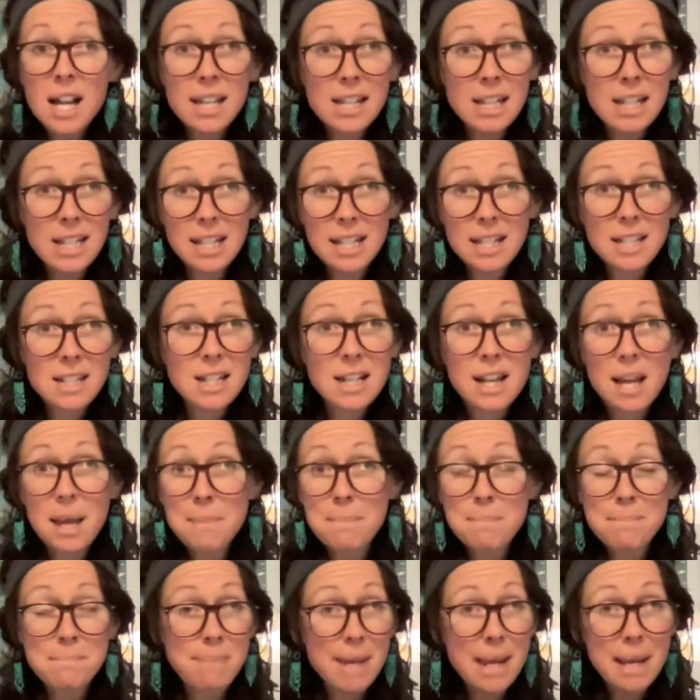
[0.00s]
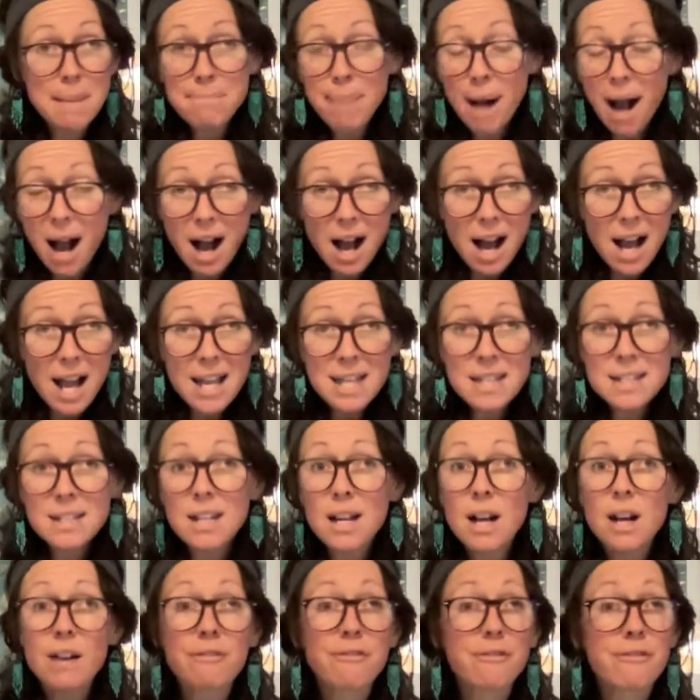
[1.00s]
in a big pot
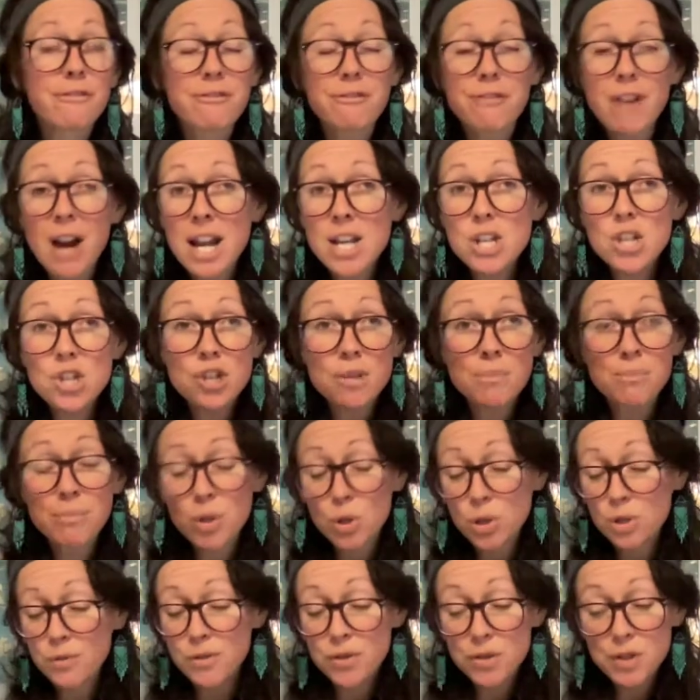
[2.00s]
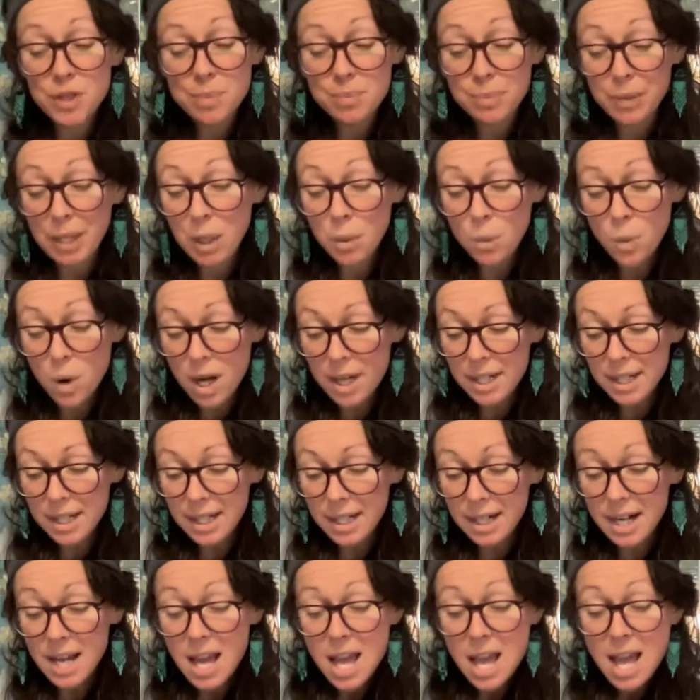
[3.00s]
of fresh, beautiful spring
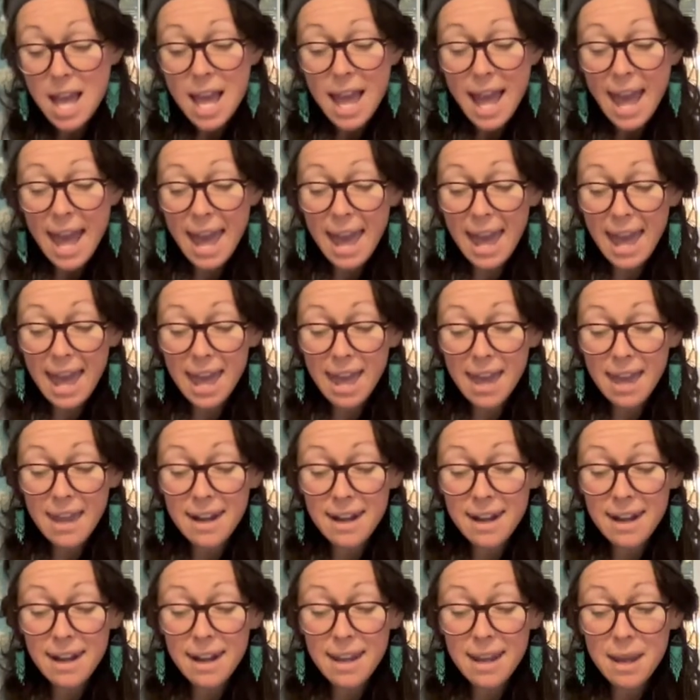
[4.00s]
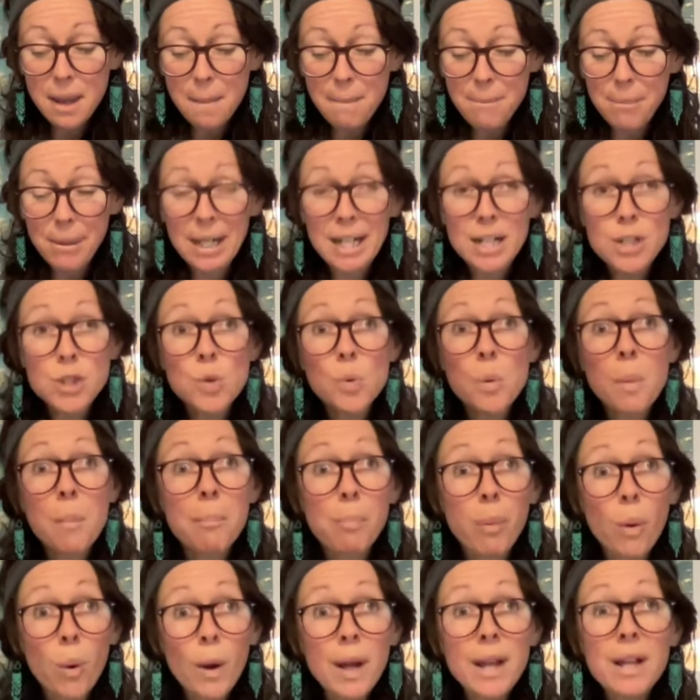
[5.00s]
water and bring it to a
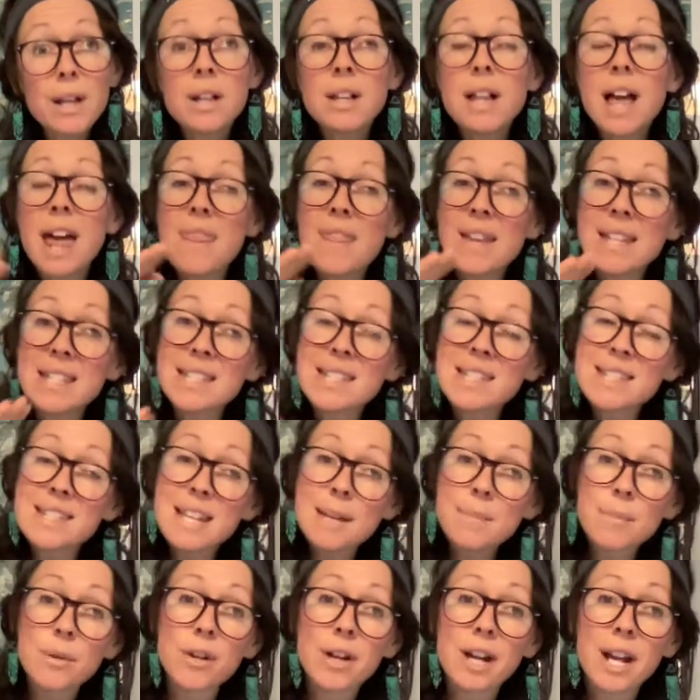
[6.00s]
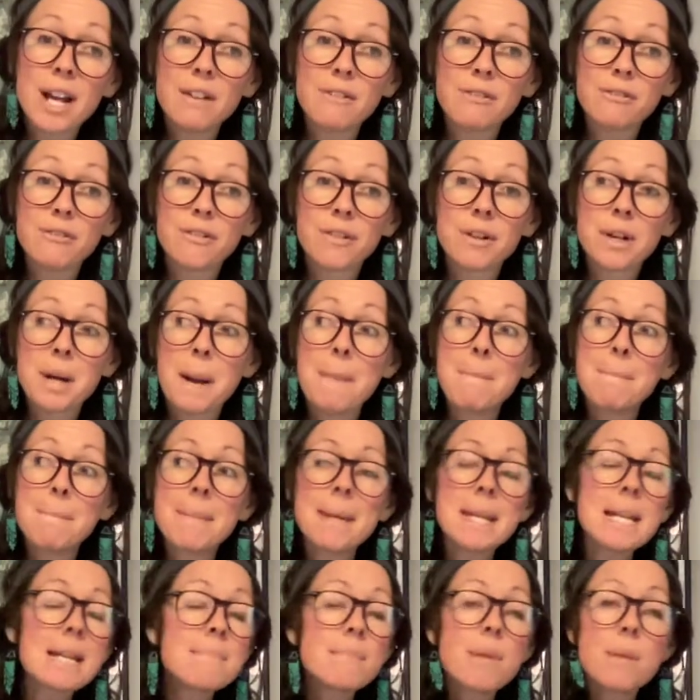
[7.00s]
boil and then simmer it for a
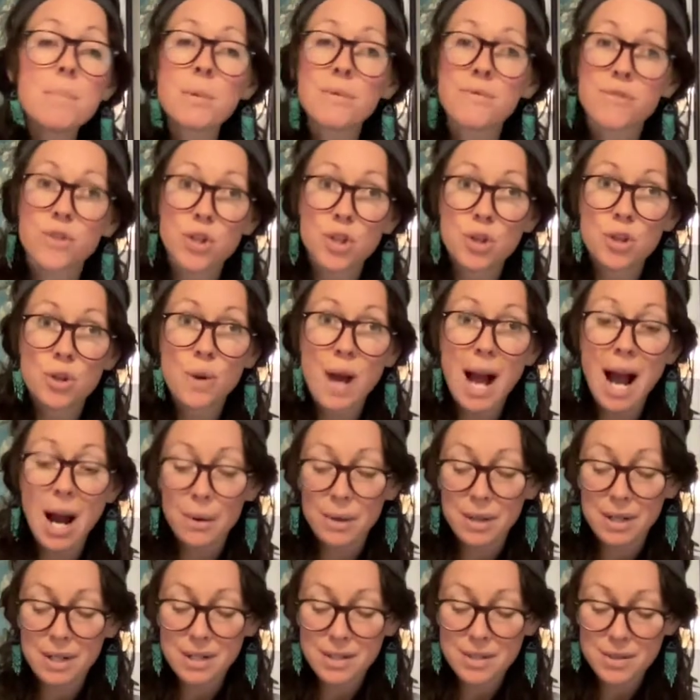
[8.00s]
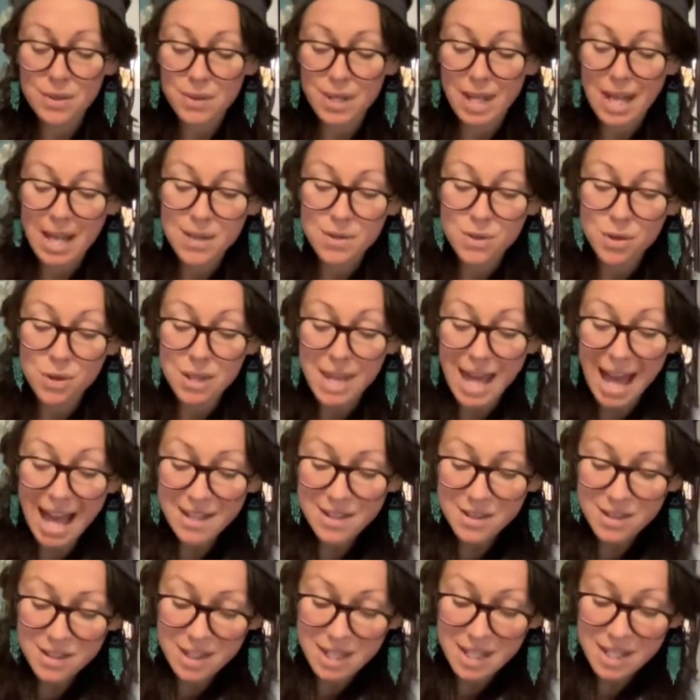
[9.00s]
minimum of 2 hours. Okay, so
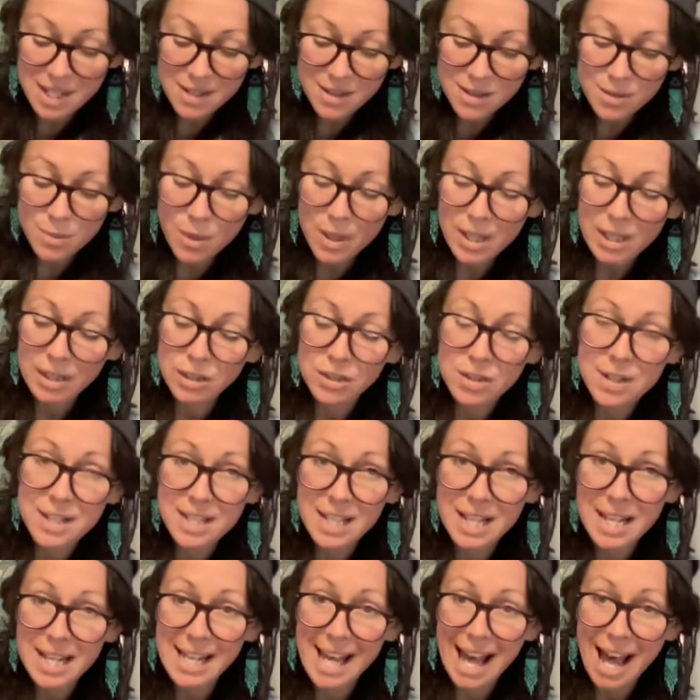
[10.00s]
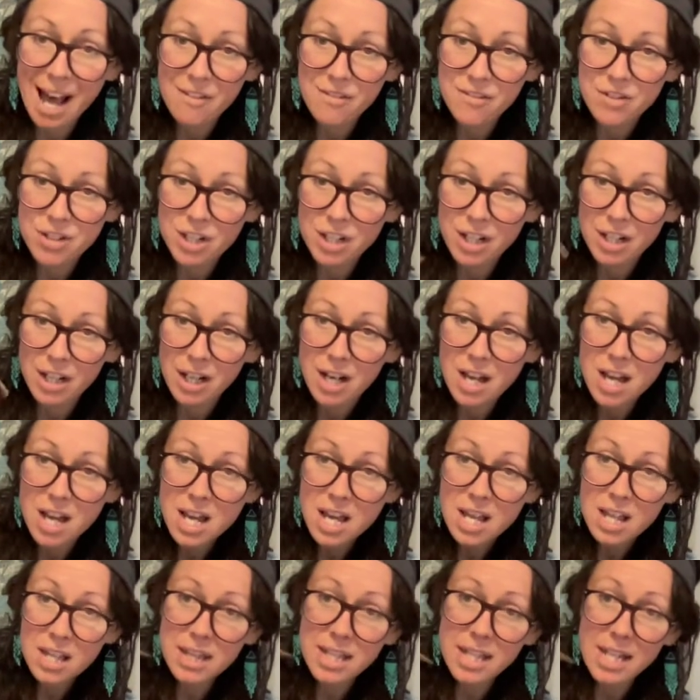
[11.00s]
this is what it looks like after
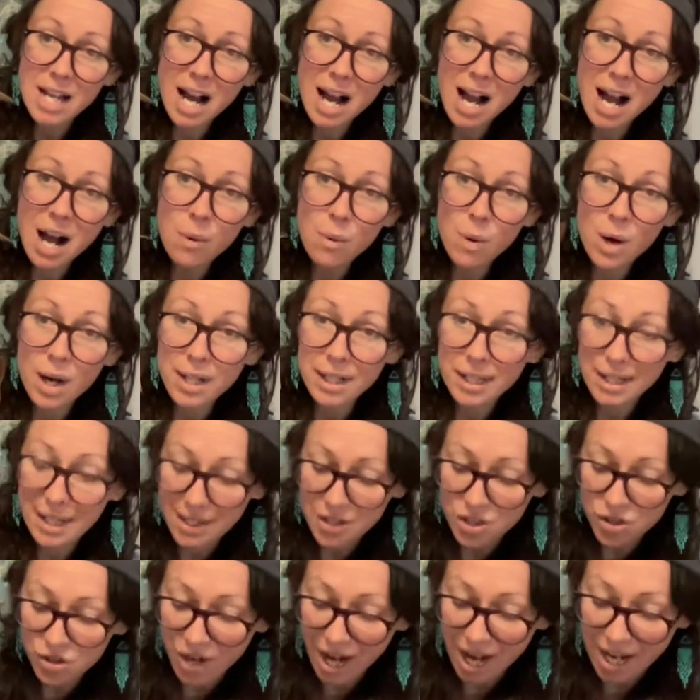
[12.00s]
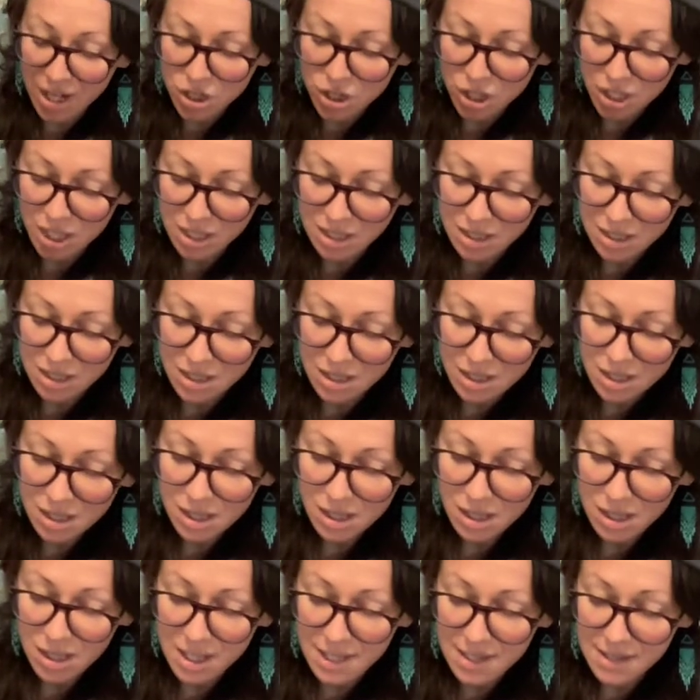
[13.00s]
the hot water extraction.
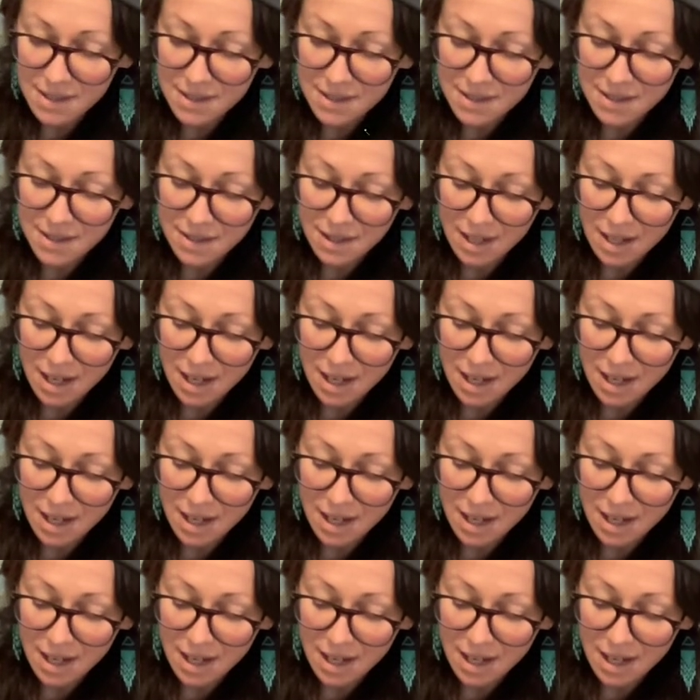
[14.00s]
This